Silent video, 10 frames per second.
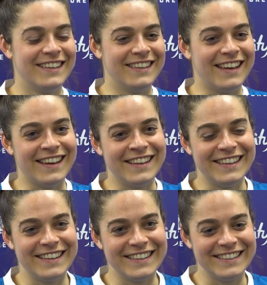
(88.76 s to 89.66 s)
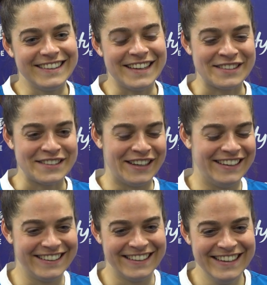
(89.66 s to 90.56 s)
Yeah. Yes,
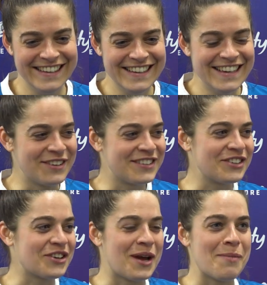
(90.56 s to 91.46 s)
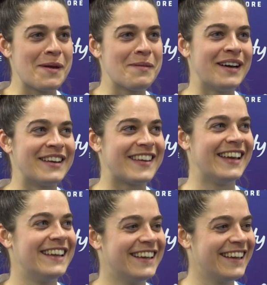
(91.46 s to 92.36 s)
I'm still so happy about it.
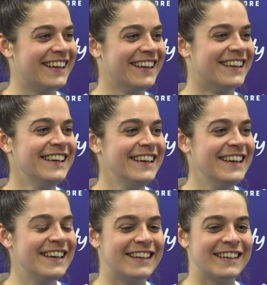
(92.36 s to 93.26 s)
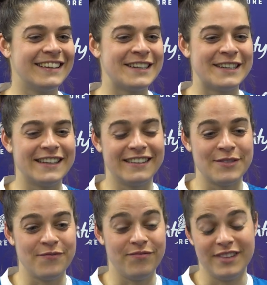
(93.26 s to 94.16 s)

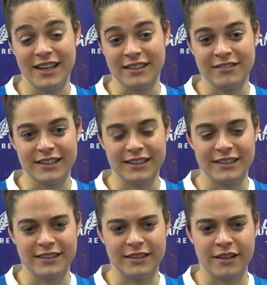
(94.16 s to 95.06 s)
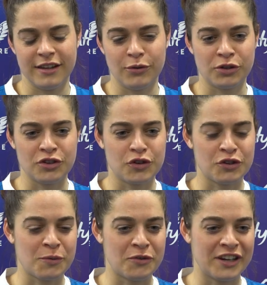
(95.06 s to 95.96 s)
um, yeah, uh, I think it was a
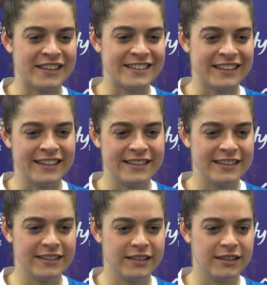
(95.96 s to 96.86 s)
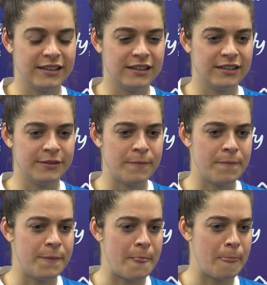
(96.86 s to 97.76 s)
cross from the right side.
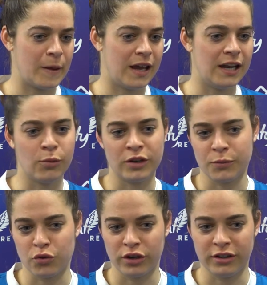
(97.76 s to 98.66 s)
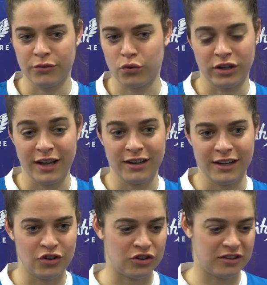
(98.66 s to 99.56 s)
Um, Kayla went up for her, for a header
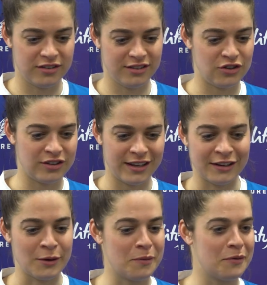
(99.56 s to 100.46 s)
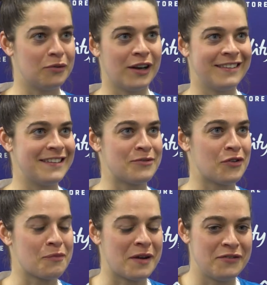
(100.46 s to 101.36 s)
and just just ended up right in
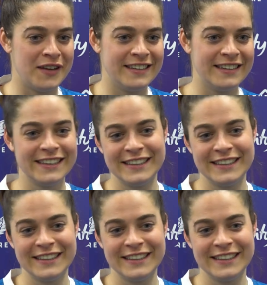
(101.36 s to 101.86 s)
front of my feet.